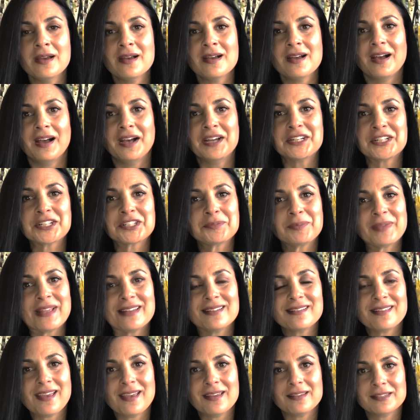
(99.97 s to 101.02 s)

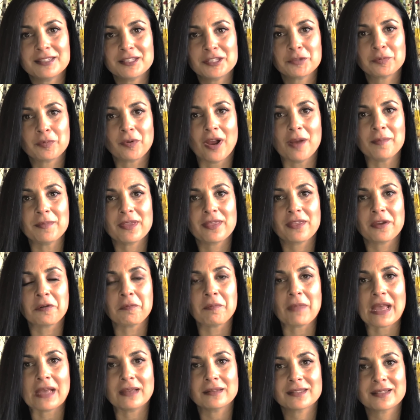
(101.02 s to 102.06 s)
Unexplained Cases brought me their
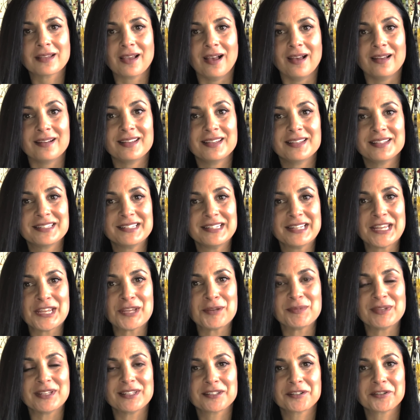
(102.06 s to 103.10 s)
mascot. His
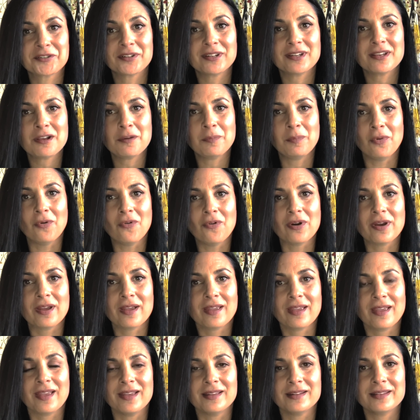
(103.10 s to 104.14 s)
name is
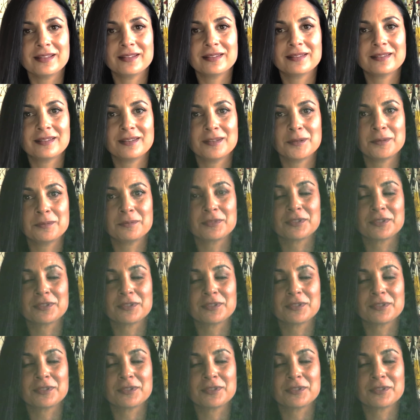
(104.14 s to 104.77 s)
Creekboy, and he seems